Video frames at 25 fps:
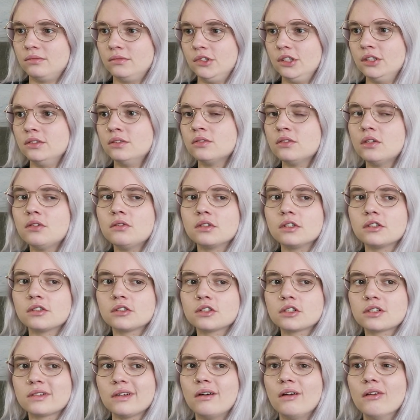You know they're
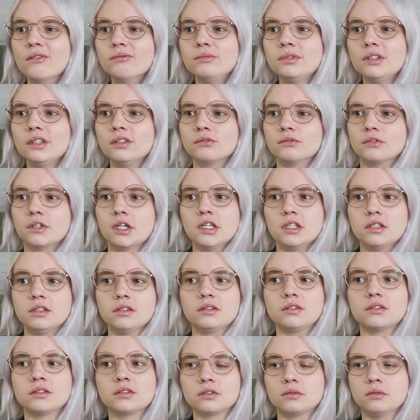just all being
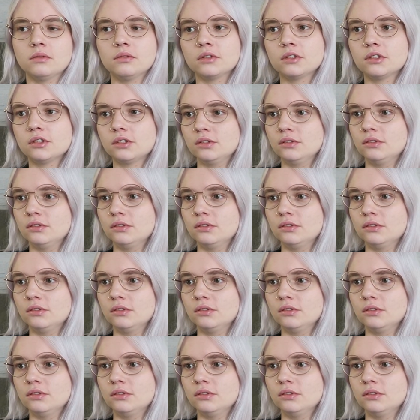racist towards